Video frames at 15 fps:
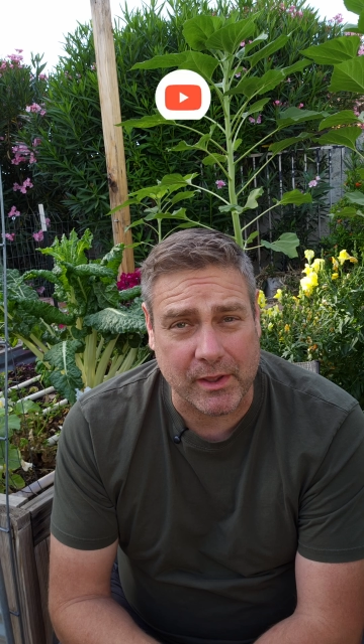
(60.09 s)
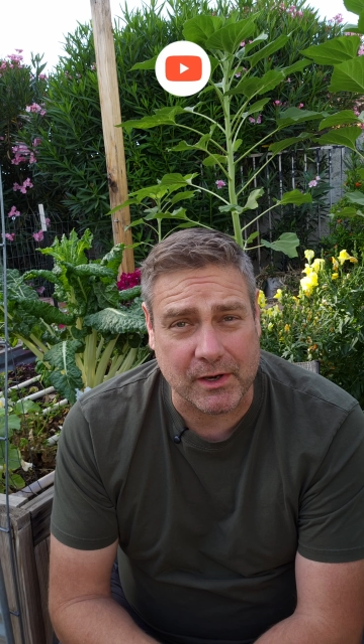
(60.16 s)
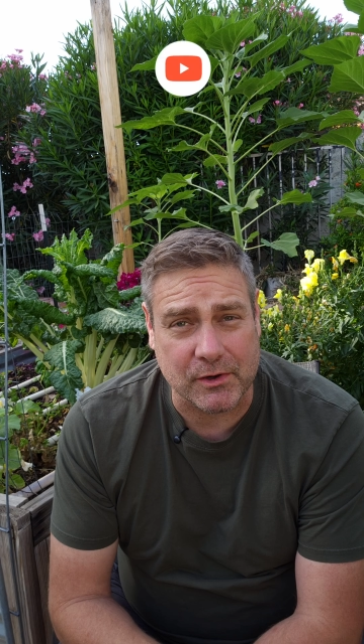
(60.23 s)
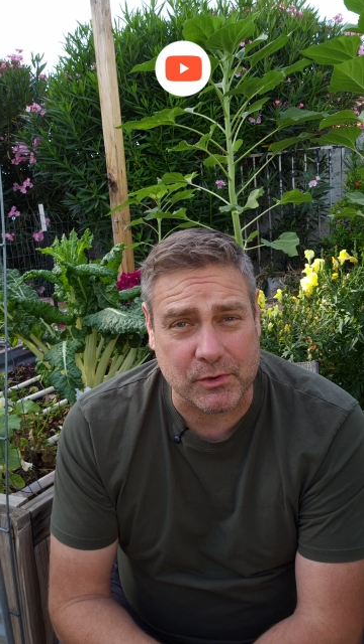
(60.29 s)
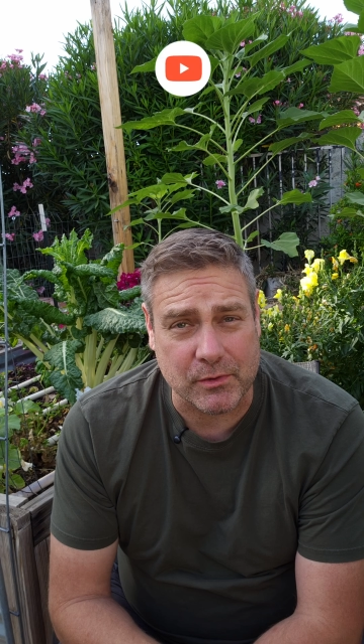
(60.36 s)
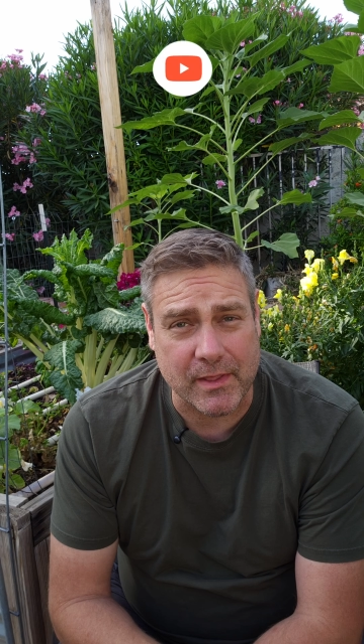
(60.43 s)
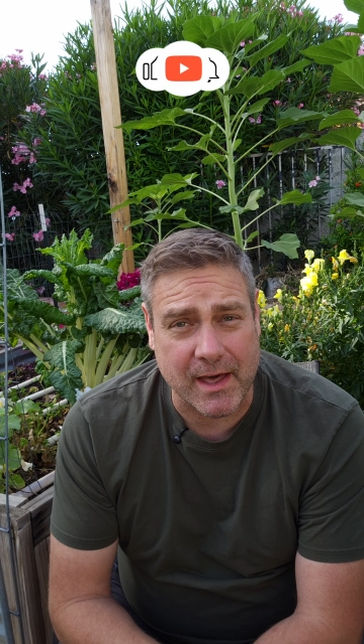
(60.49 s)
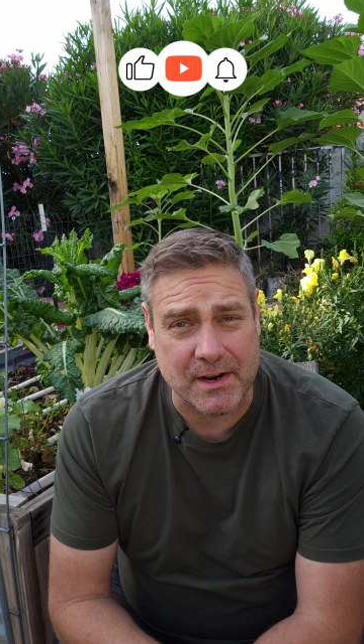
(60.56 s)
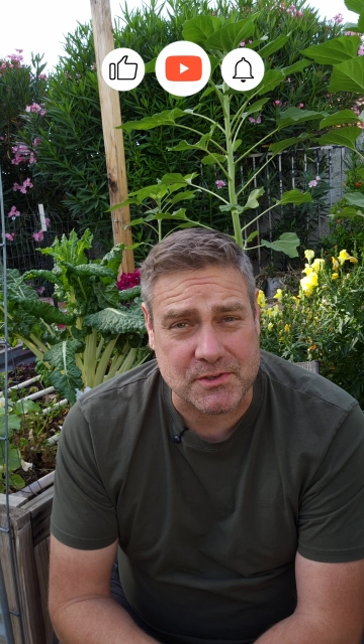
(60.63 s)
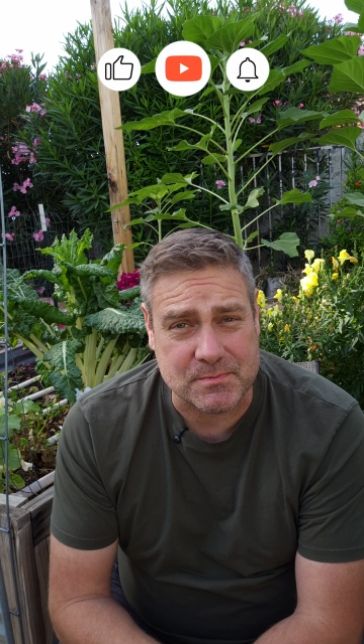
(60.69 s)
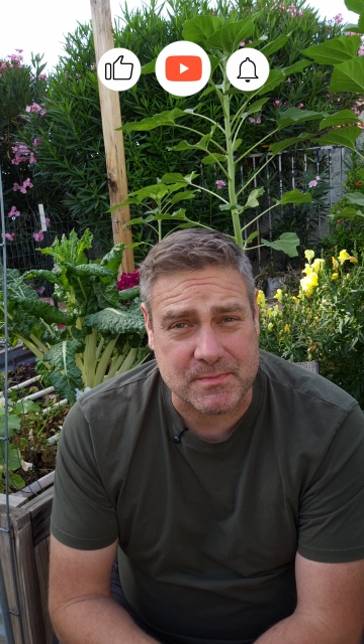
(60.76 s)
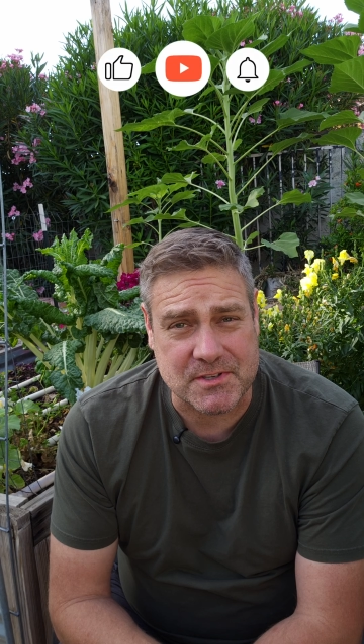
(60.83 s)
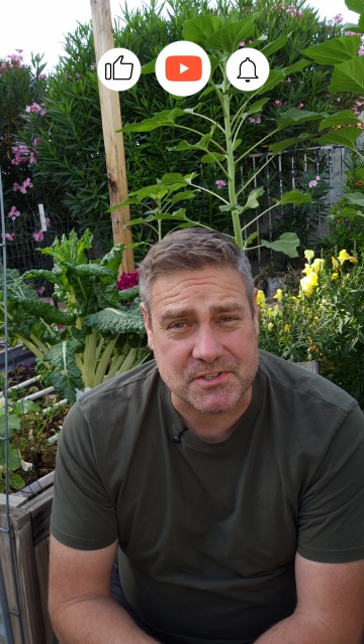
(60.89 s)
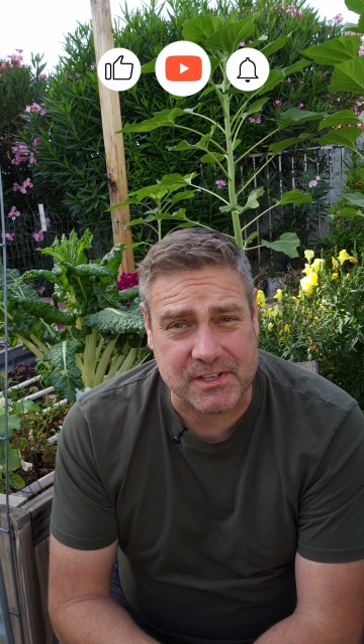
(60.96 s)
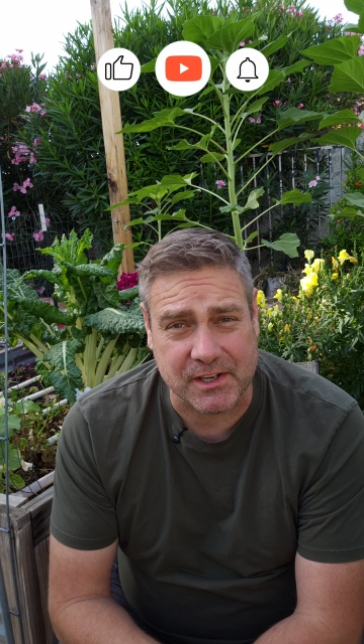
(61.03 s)
to do that is
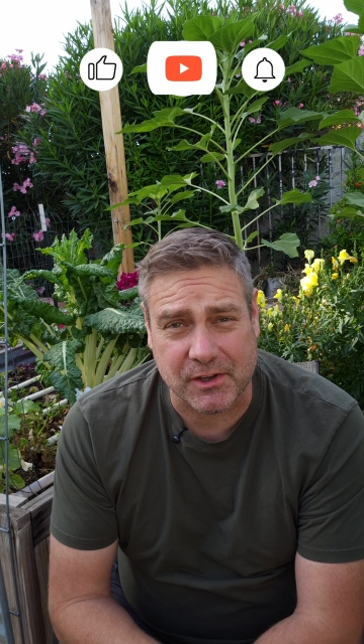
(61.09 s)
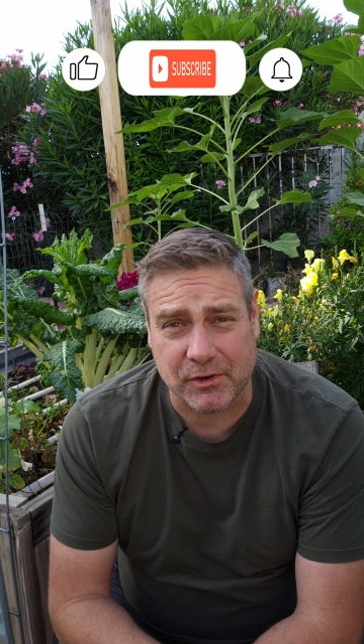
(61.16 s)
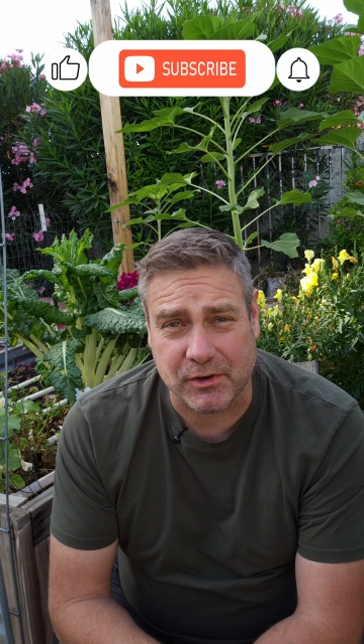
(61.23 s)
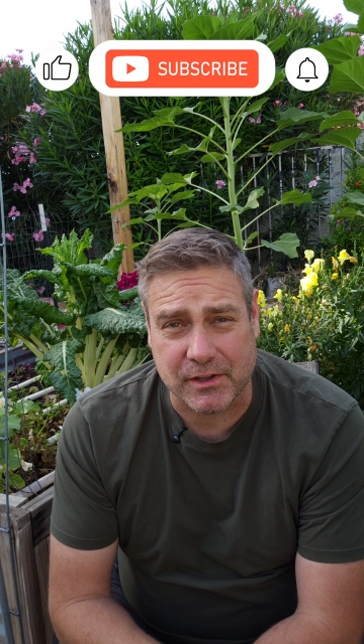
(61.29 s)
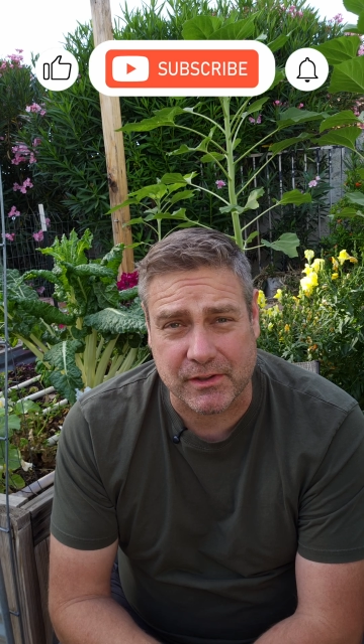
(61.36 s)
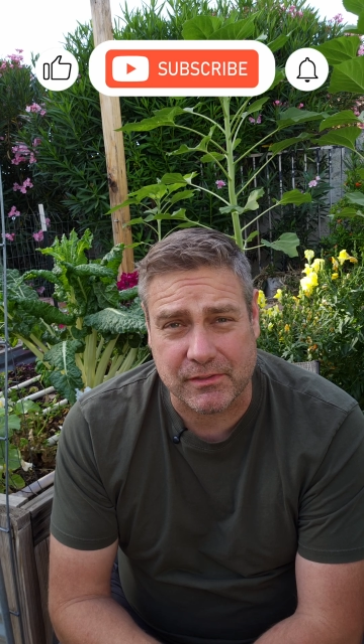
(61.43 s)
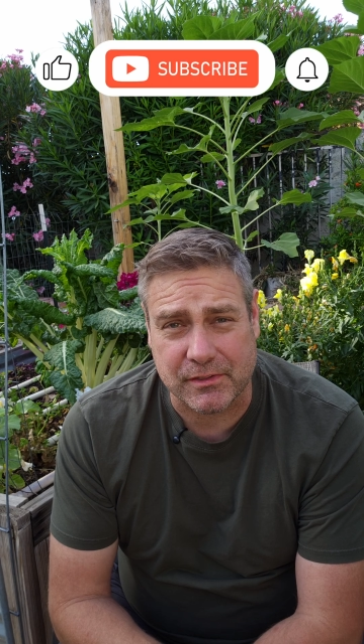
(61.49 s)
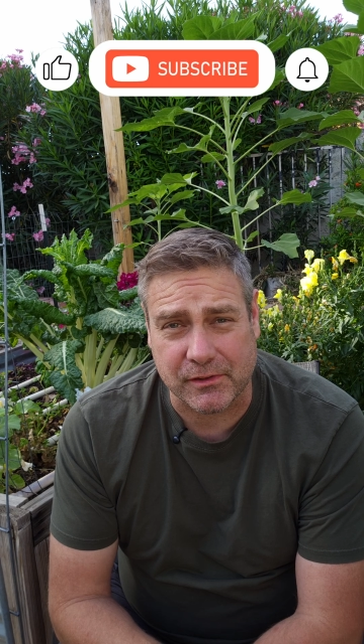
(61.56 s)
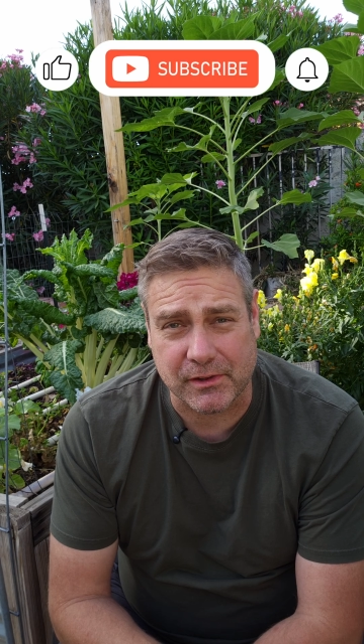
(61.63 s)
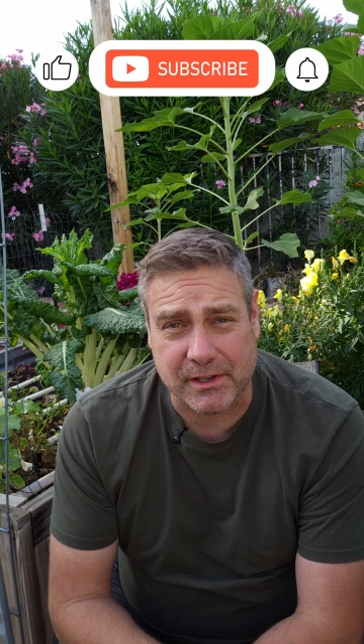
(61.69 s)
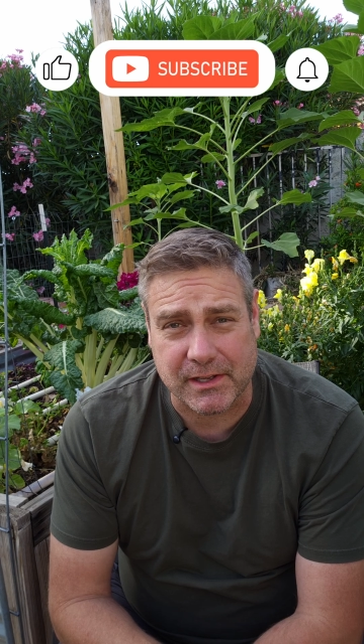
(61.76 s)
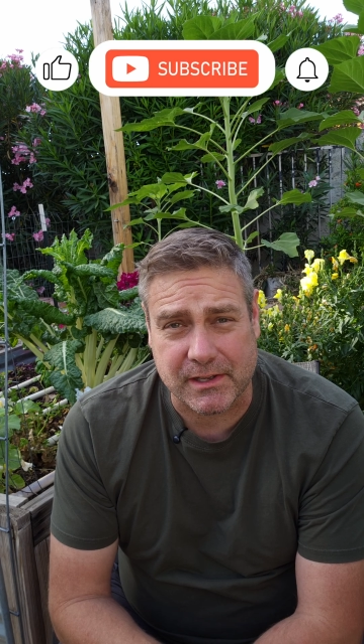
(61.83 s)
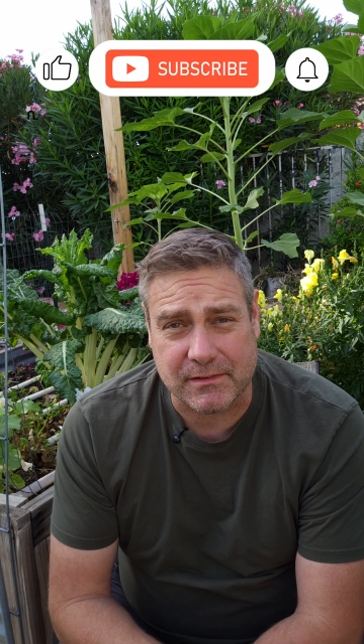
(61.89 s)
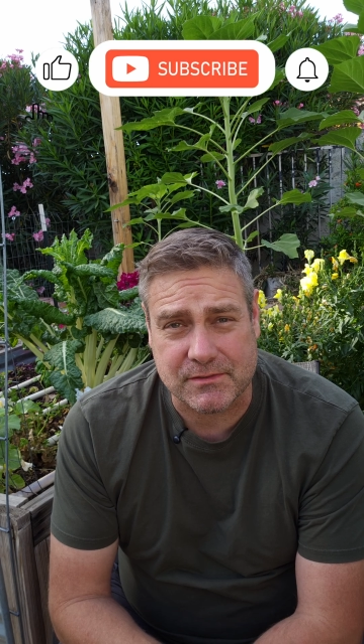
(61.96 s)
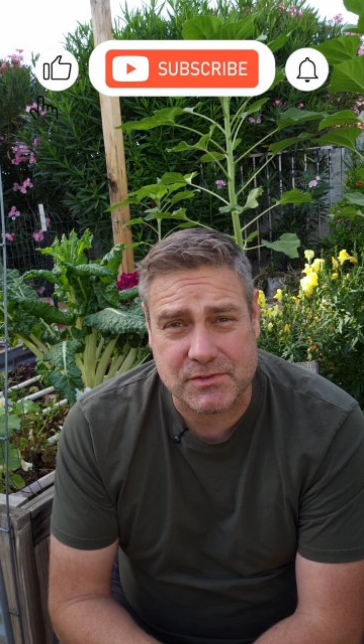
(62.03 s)
misting underneath the
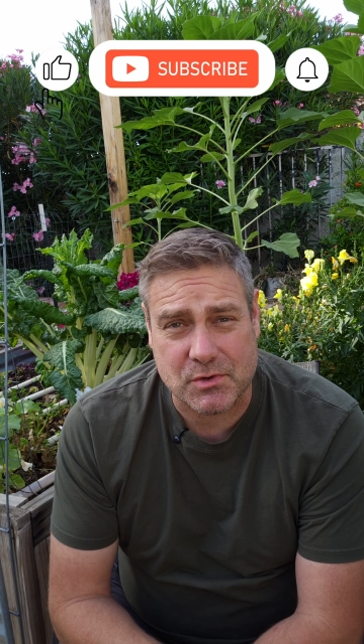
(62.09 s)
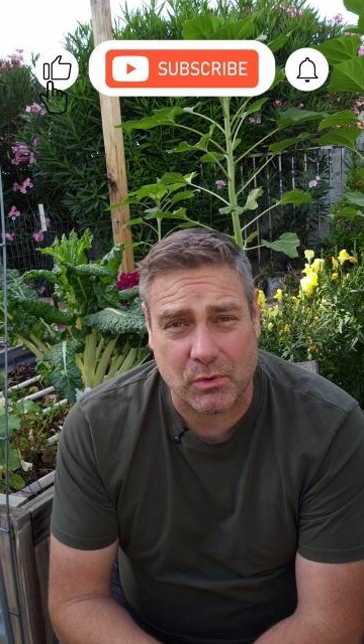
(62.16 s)
leaves